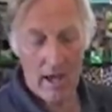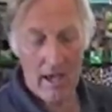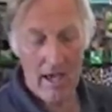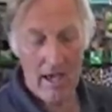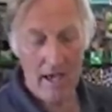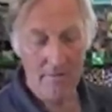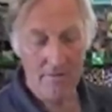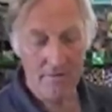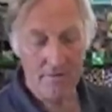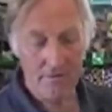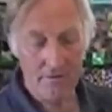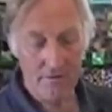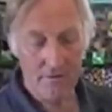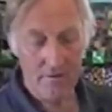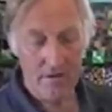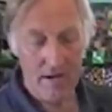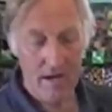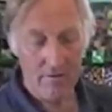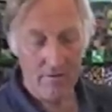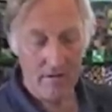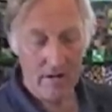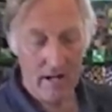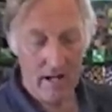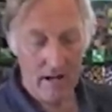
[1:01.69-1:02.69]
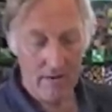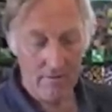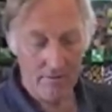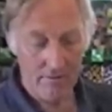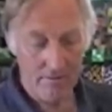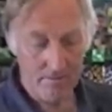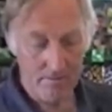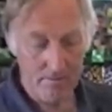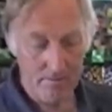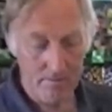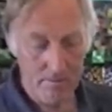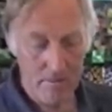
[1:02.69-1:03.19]
If we have a lot
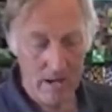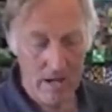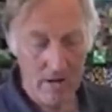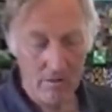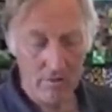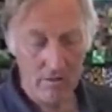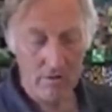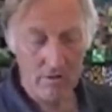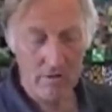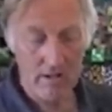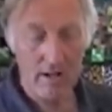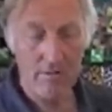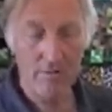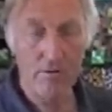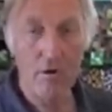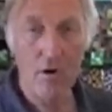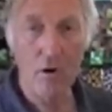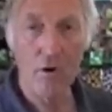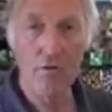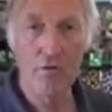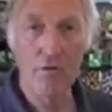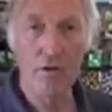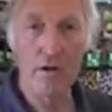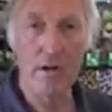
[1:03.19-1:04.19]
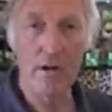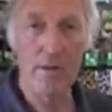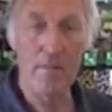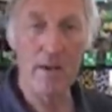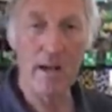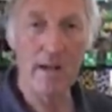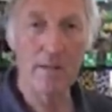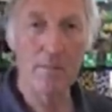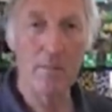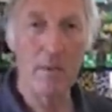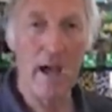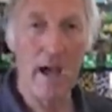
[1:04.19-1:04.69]
of pink ones left over in the
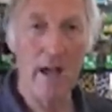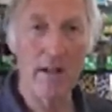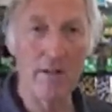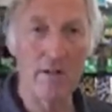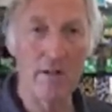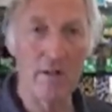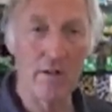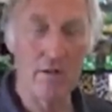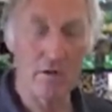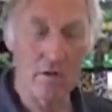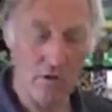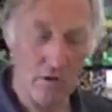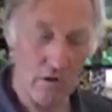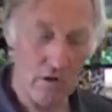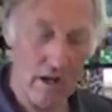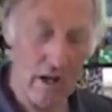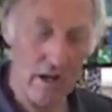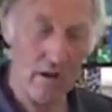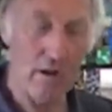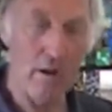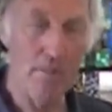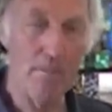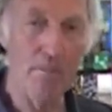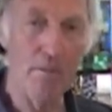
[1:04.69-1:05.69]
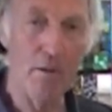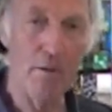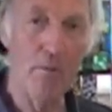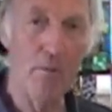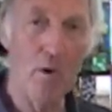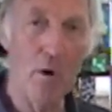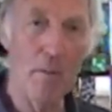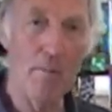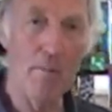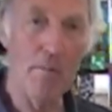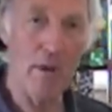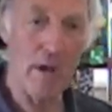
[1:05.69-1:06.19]
mixed batches, you end up with
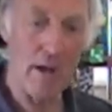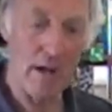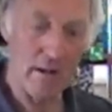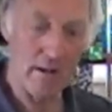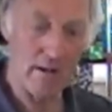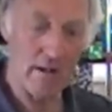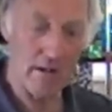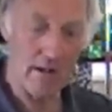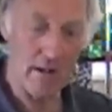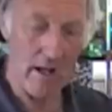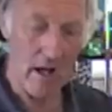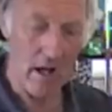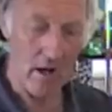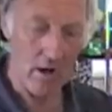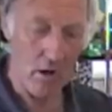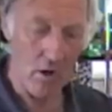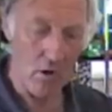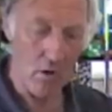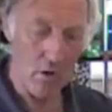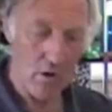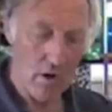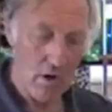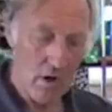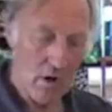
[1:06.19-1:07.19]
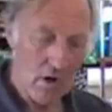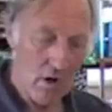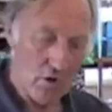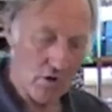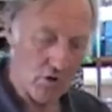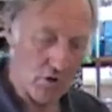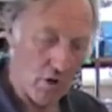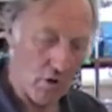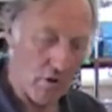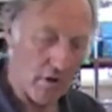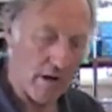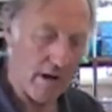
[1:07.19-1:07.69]
more pink than yellow.
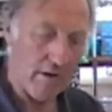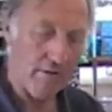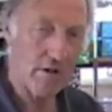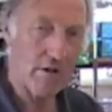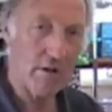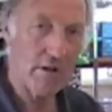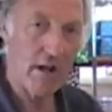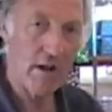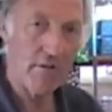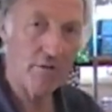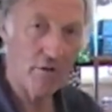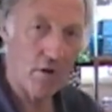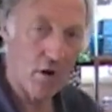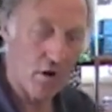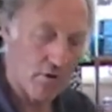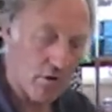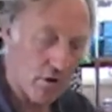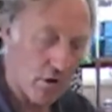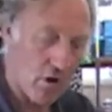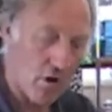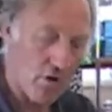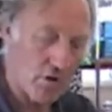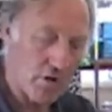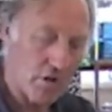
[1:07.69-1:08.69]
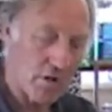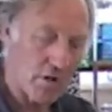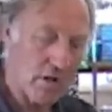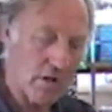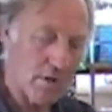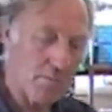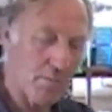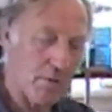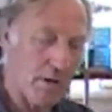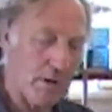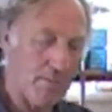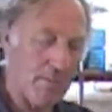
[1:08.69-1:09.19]
So whatever is left over goes in
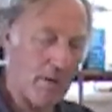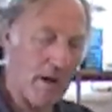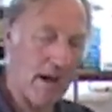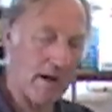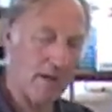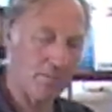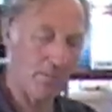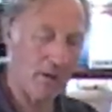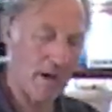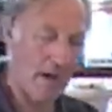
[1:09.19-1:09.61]
these pre-packed